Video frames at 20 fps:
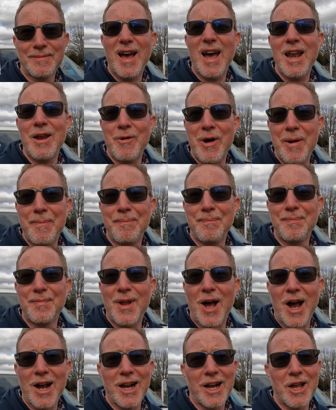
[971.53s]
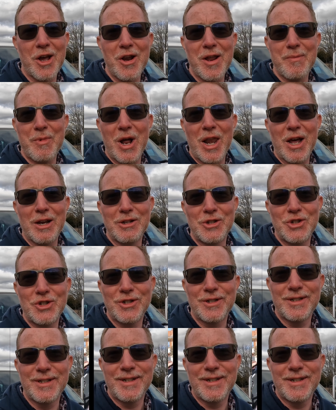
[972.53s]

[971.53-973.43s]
Anyway, I'm going to go and eat my lunch.